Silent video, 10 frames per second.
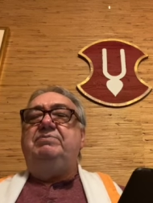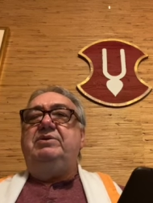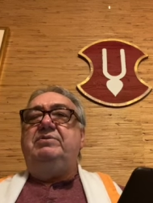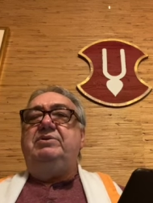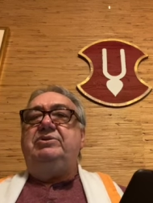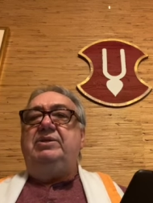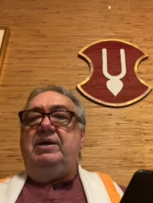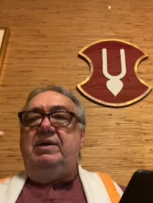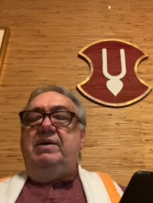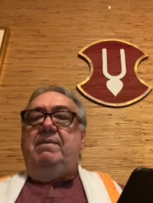to Krishna,
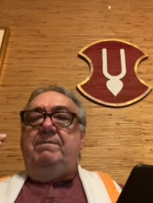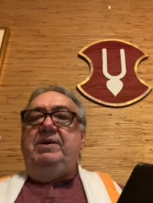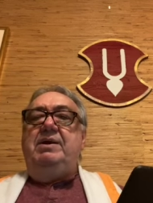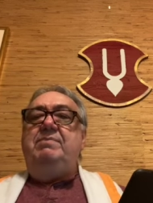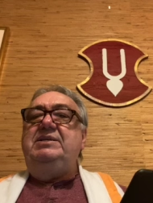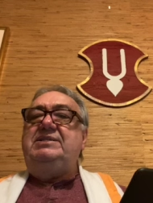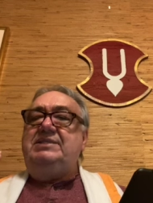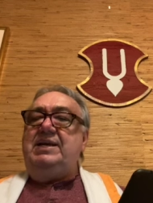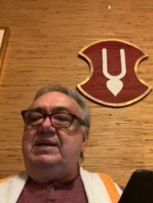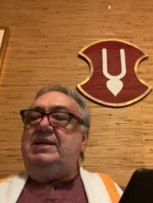becoming
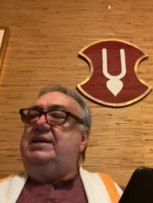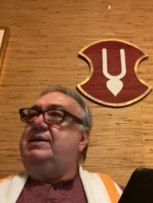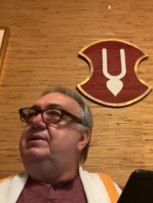steady.